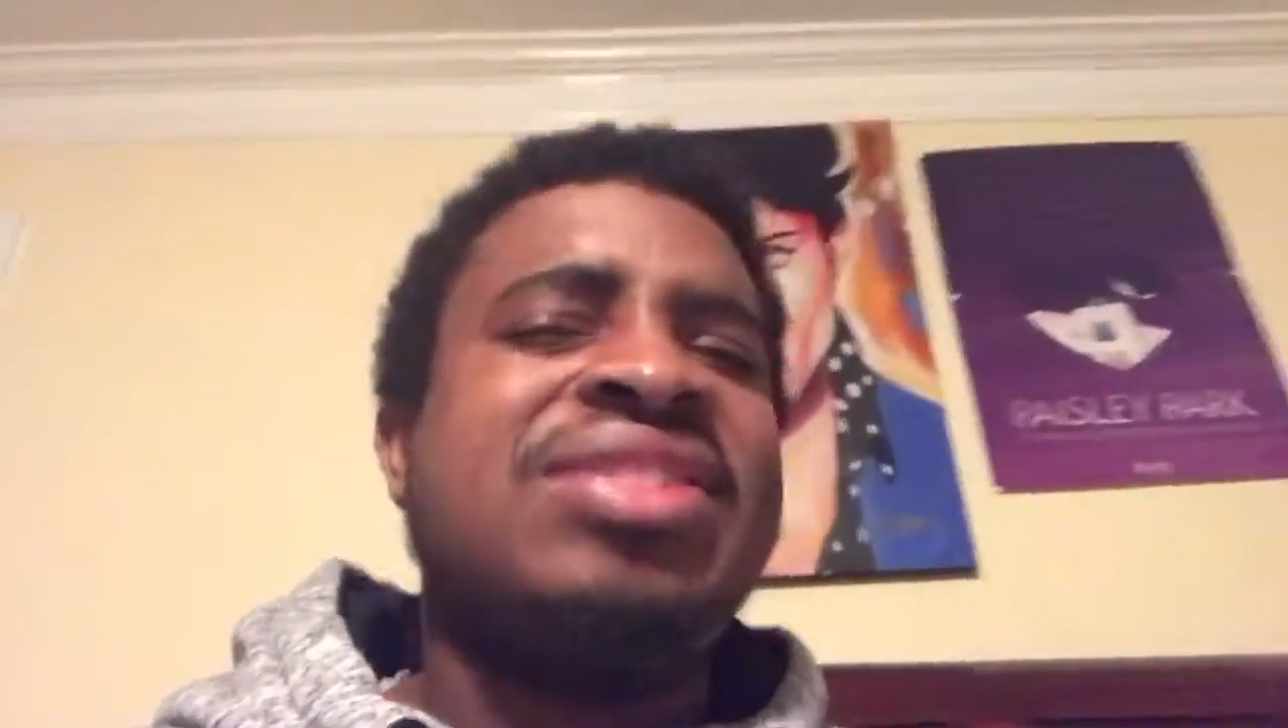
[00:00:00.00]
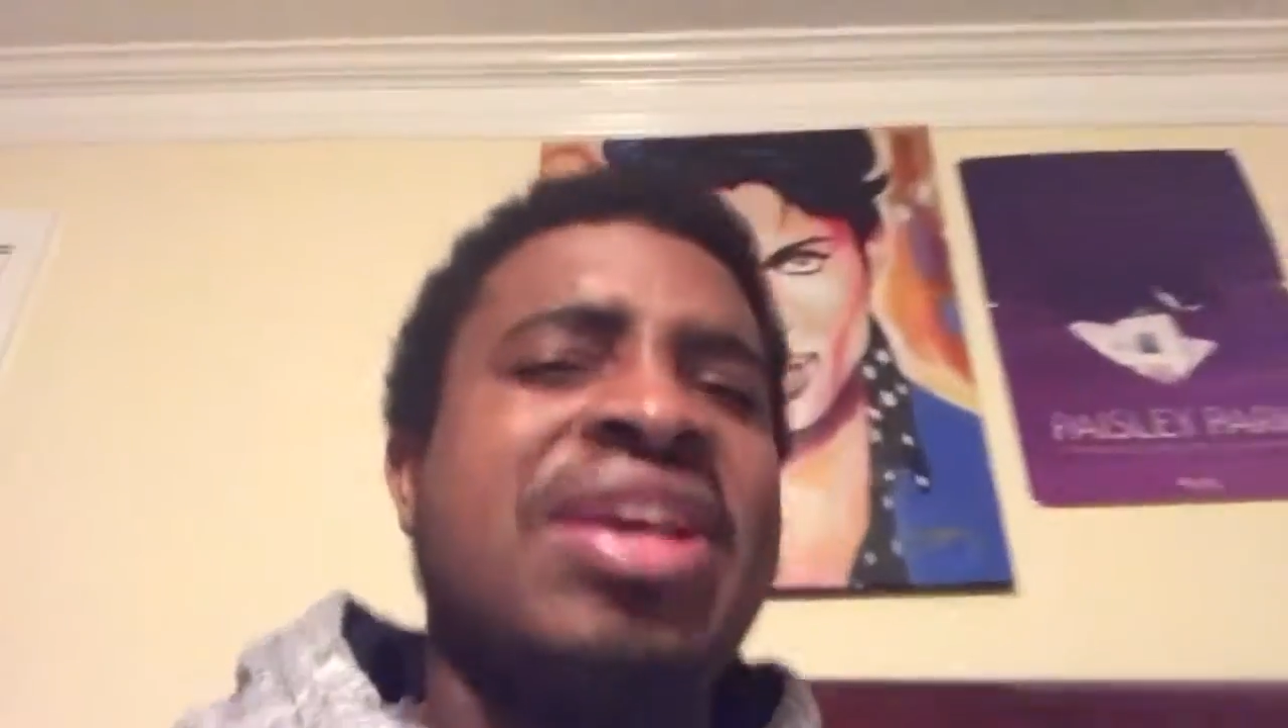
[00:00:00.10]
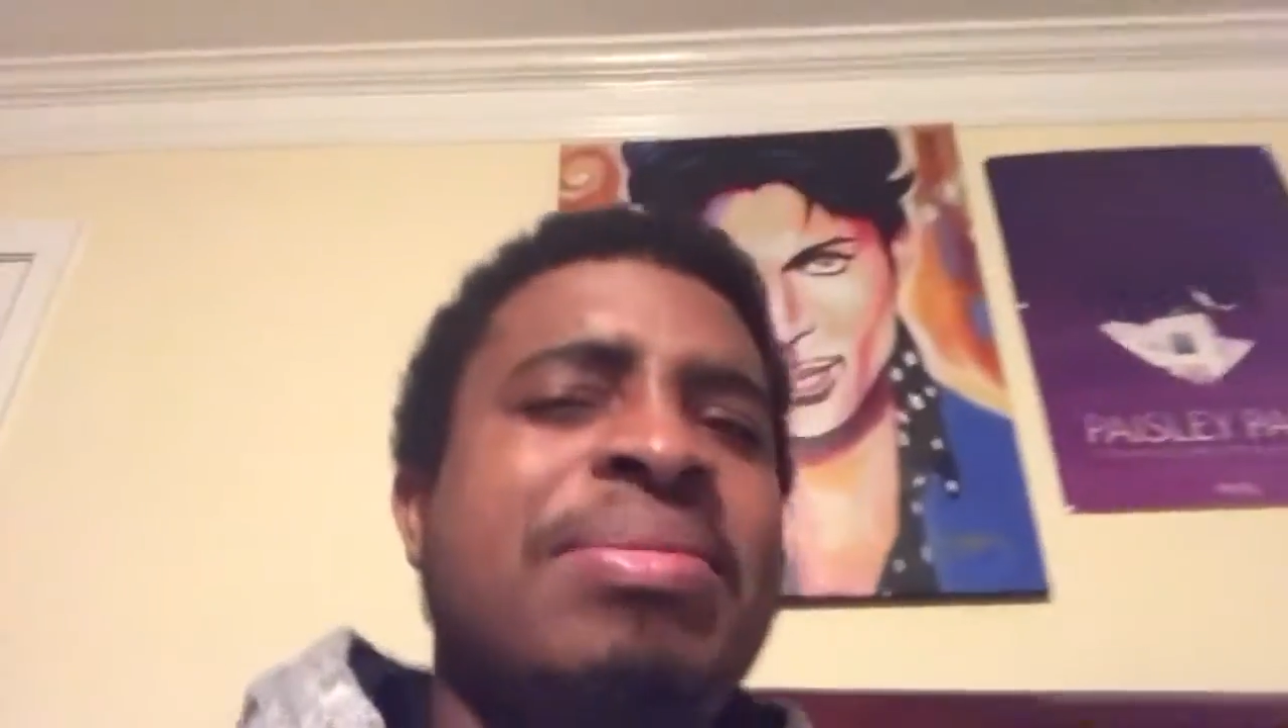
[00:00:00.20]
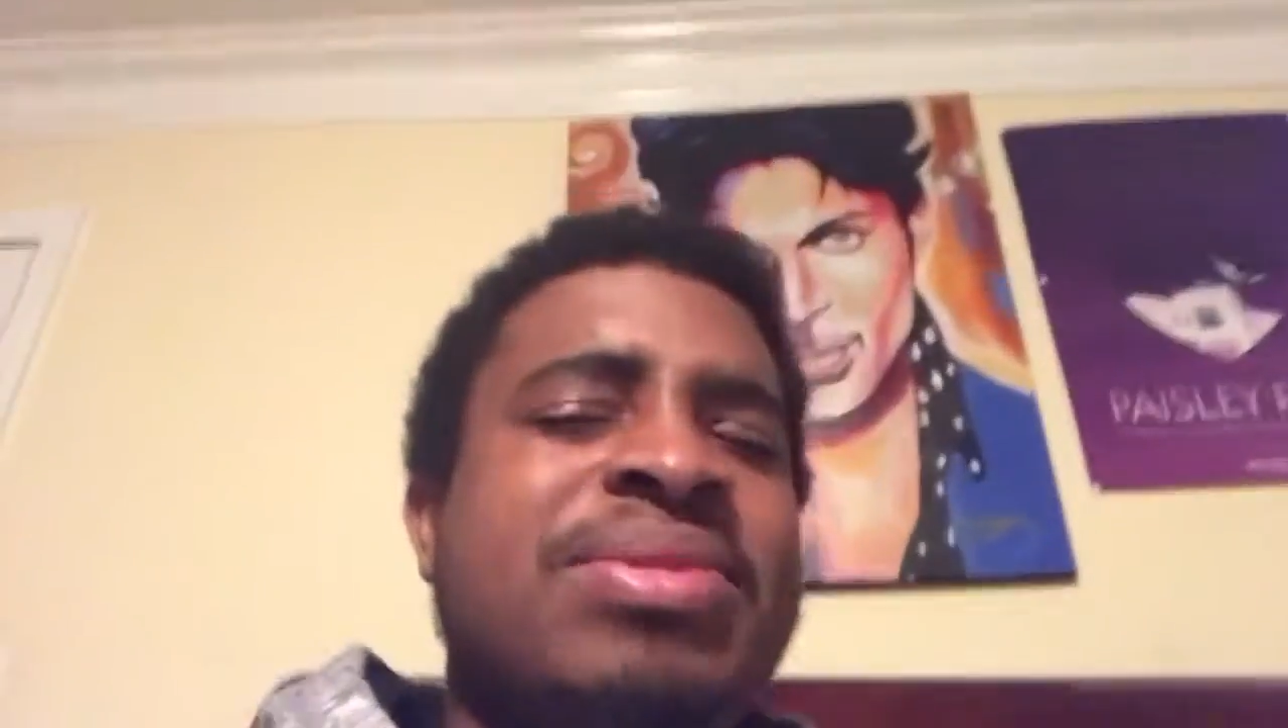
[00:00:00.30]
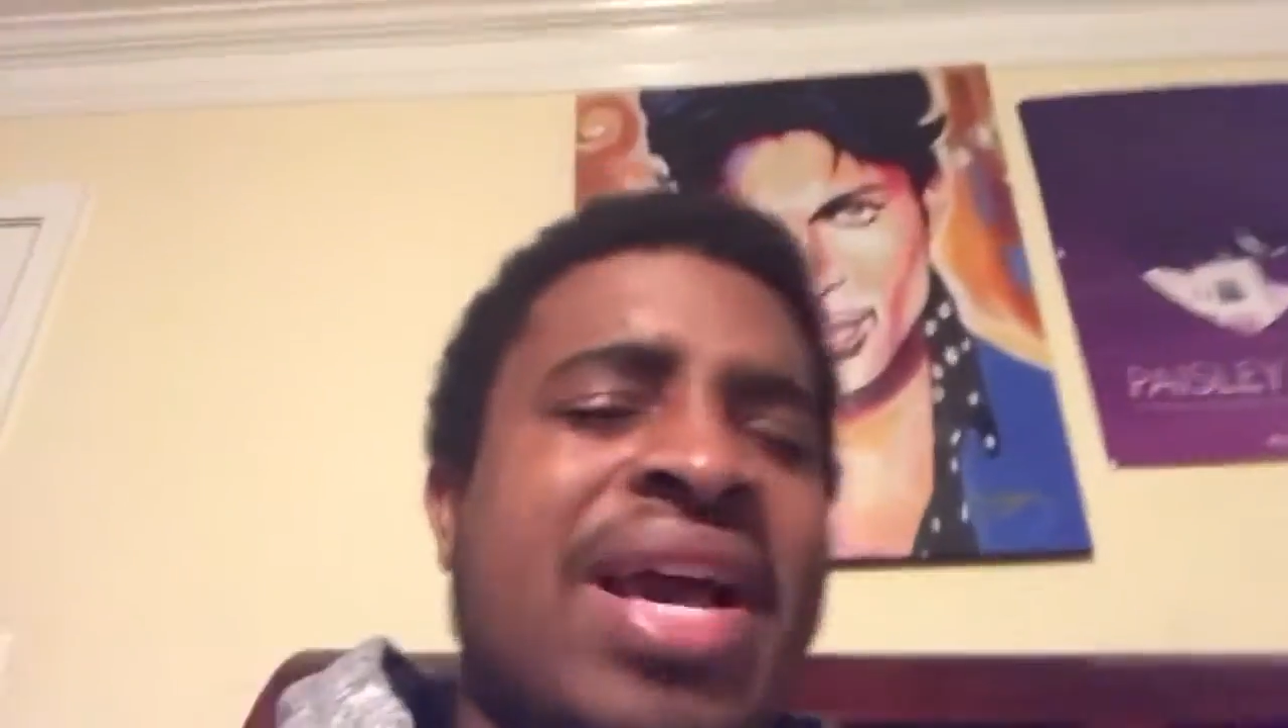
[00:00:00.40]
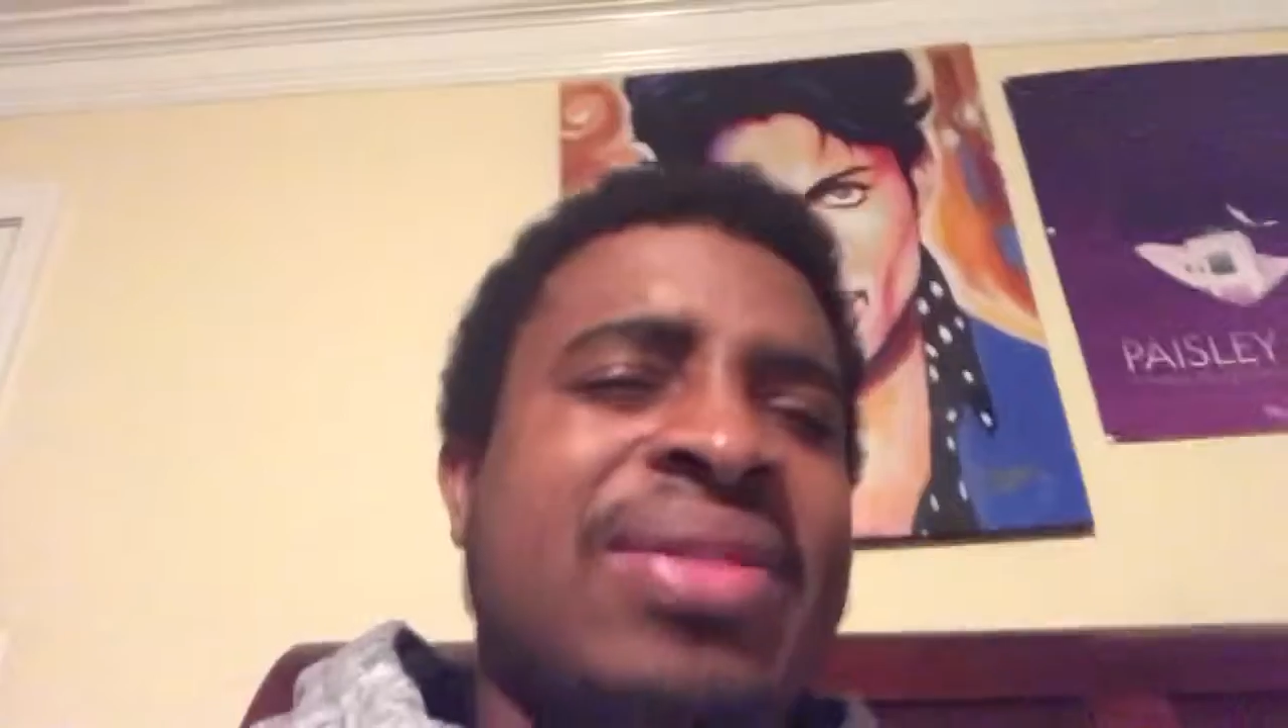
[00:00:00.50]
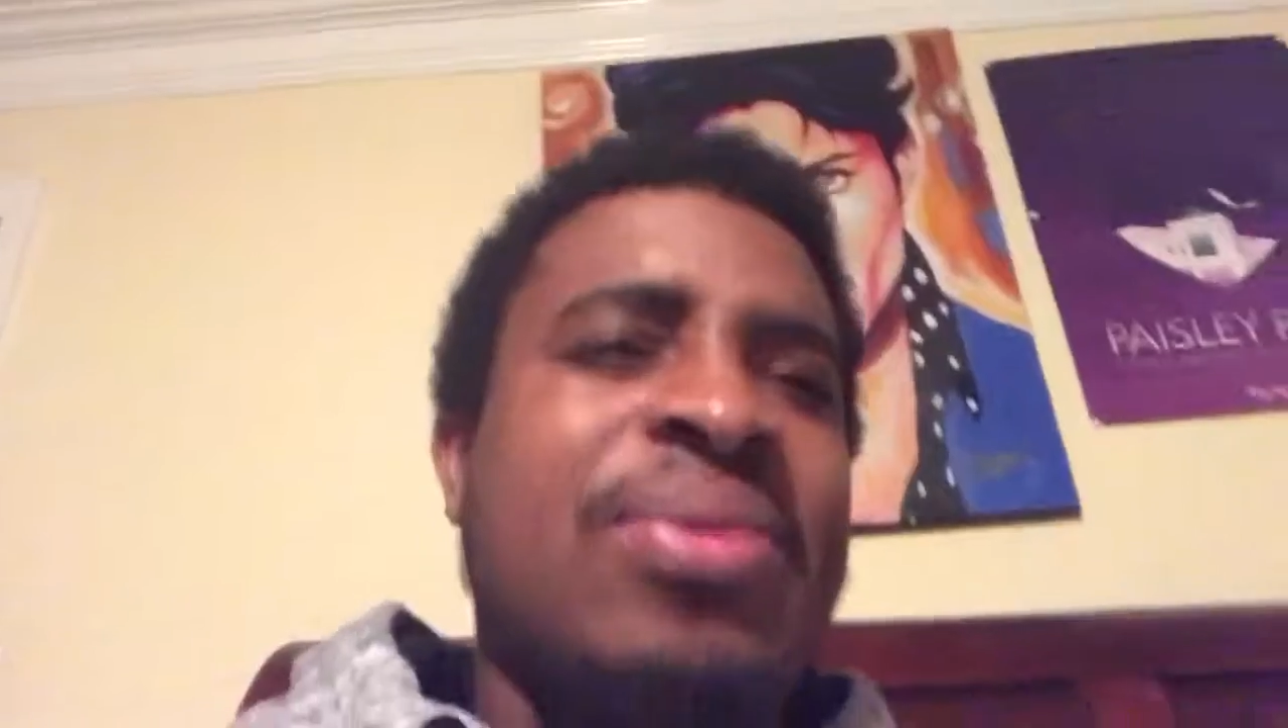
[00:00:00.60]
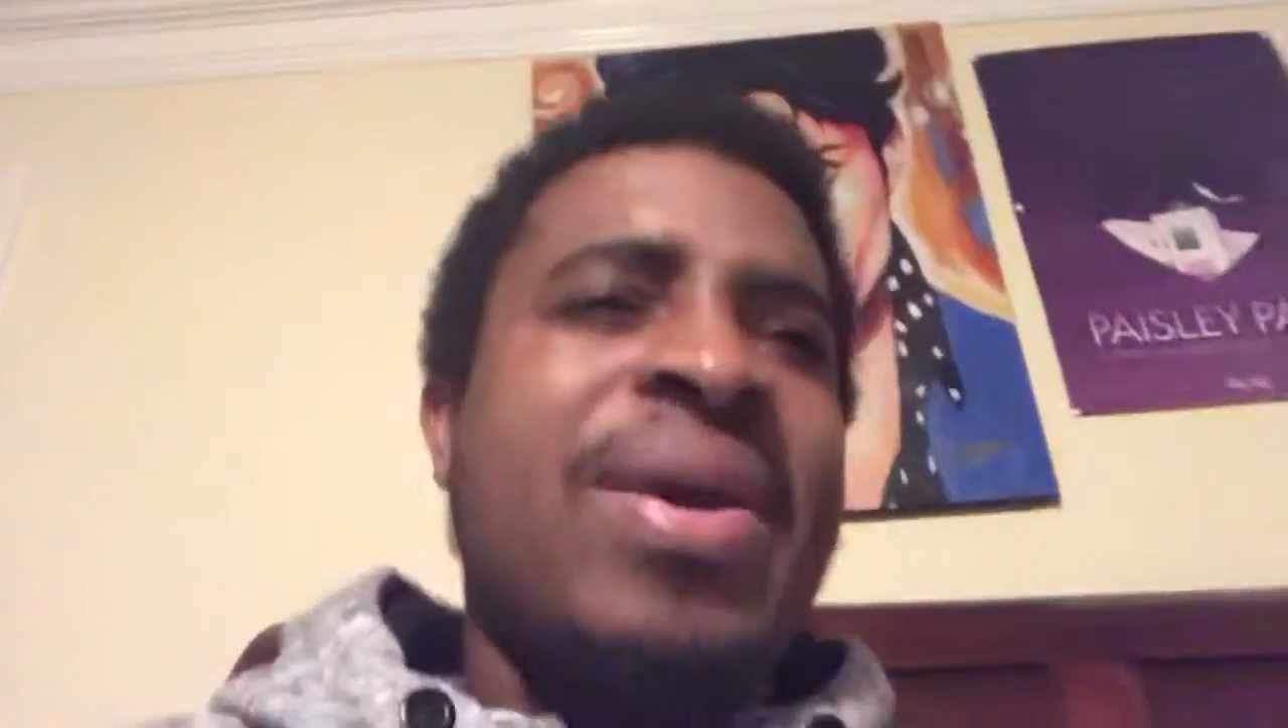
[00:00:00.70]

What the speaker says: seems like the